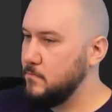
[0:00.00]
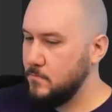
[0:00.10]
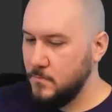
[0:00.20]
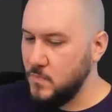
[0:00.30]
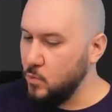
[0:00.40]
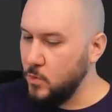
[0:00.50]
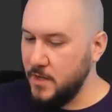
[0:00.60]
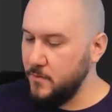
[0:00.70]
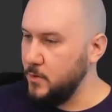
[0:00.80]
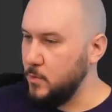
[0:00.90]
Do
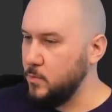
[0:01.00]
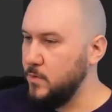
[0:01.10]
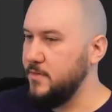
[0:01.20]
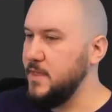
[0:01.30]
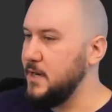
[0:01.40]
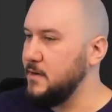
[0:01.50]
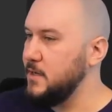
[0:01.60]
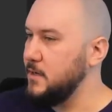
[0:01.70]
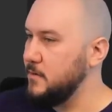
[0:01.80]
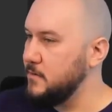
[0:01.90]
whatever you want with that,
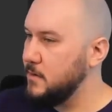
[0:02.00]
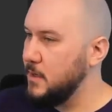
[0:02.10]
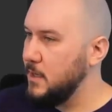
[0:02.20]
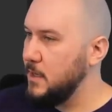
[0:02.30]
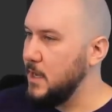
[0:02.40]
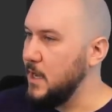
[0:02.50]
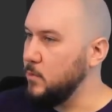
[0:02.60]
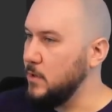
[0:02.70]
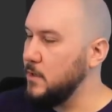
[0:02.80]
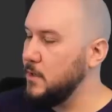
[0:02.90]
and I
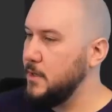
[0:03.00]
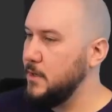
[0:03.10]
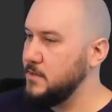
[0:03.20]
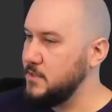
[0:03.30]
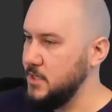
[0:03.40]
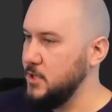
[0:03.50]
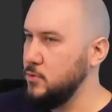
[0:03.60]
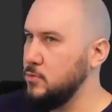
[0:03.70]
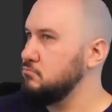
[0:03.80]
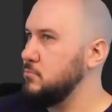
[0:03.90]
will see you,